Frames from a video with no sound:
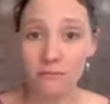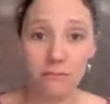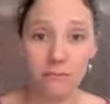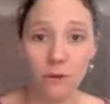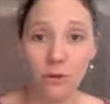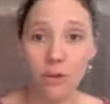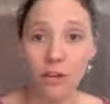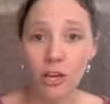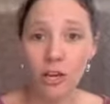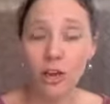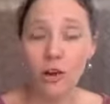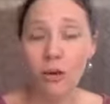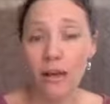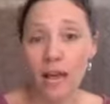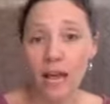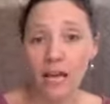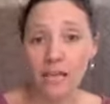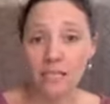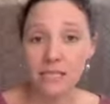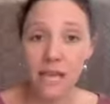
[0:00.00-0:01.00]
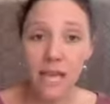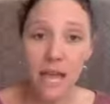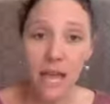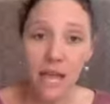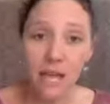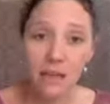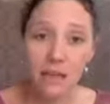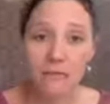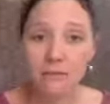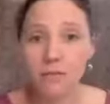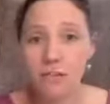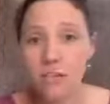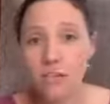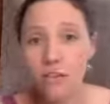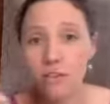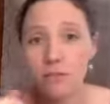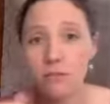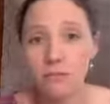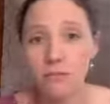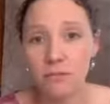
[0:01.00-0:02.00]
You can go and ask, say, hey, can
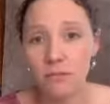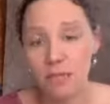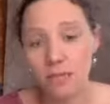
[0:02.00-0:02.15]
you